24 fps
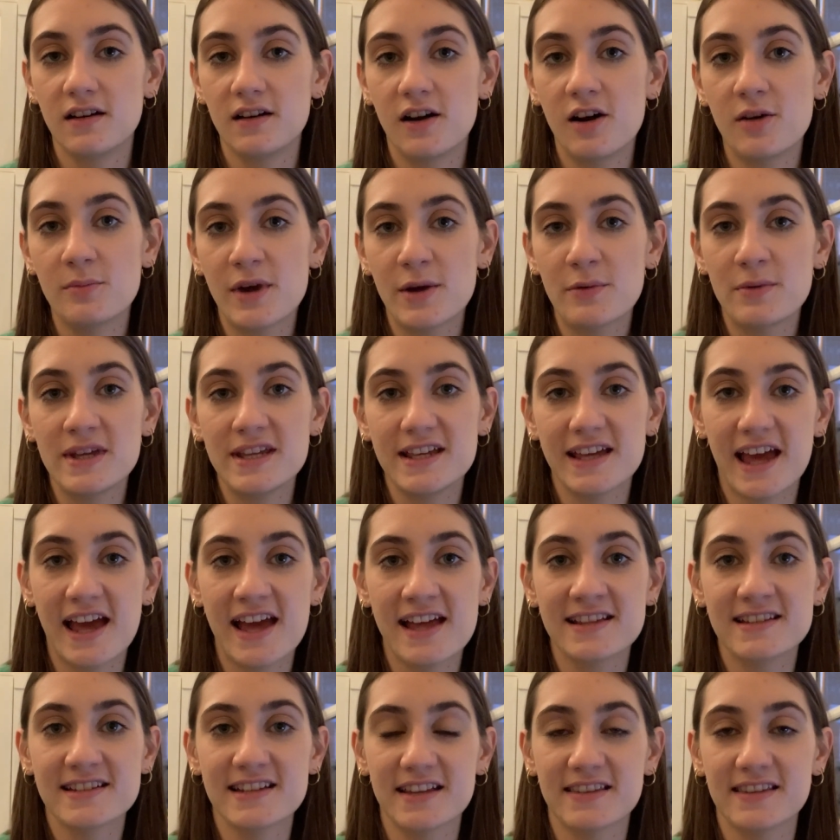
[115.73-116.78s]
On my
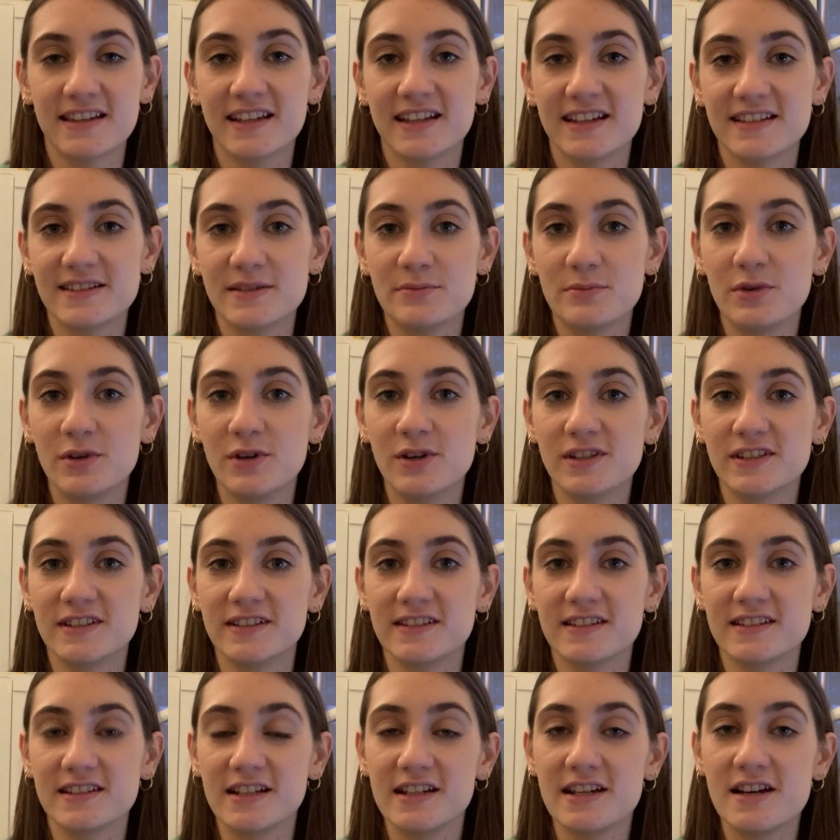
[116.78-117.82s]
weekends, I think it's important
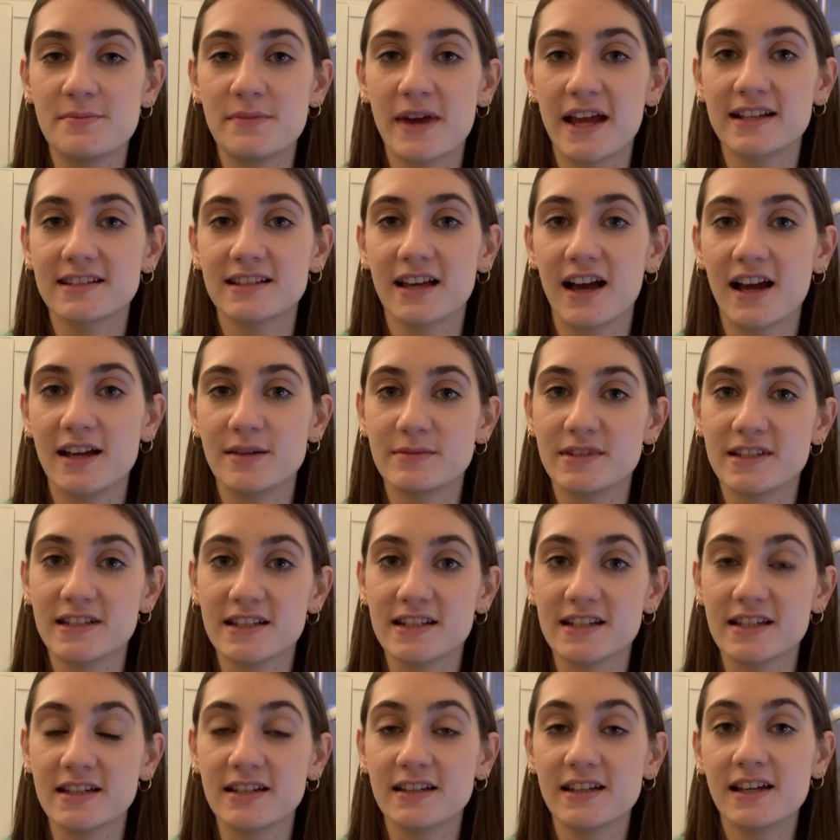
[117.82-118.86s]
to make time
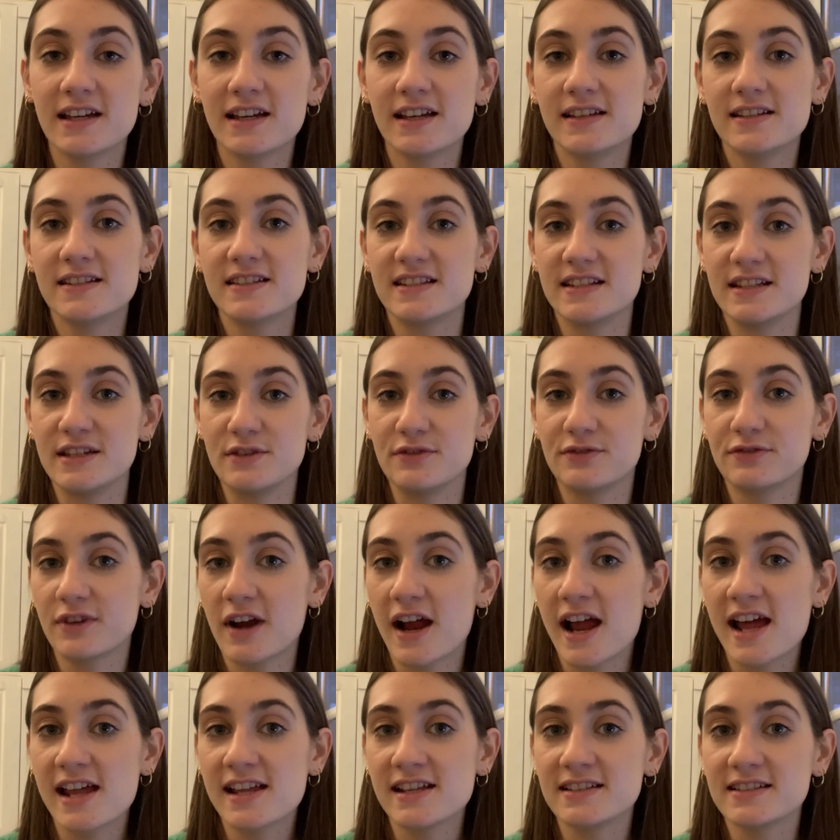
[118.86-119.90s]
to see
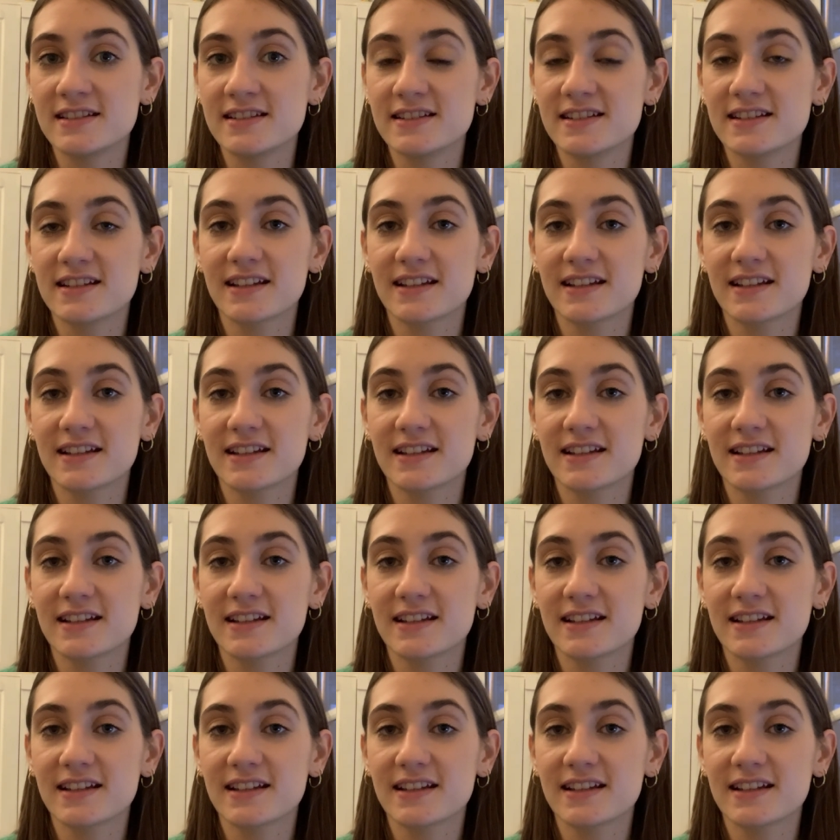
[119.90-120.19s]
friends,